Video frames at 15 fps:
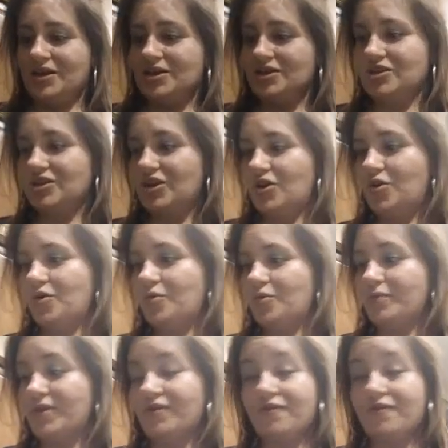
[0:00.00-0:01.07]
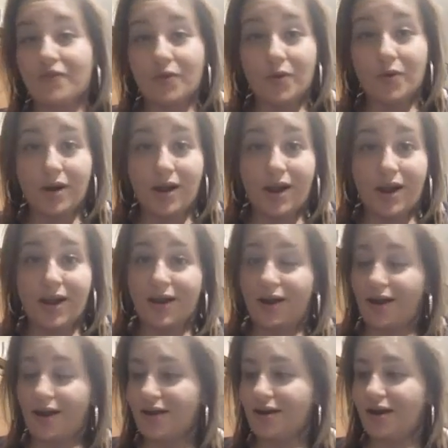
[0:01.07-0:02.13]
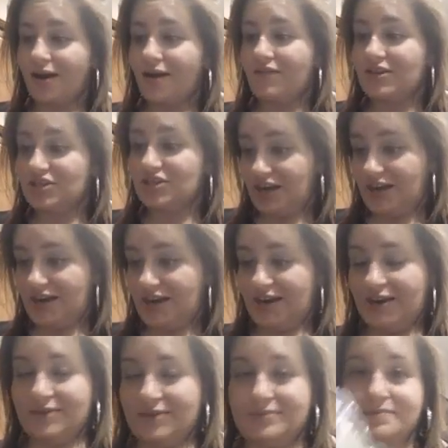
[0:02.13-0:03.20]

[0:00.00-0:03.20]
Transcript: So before I got a veggetti,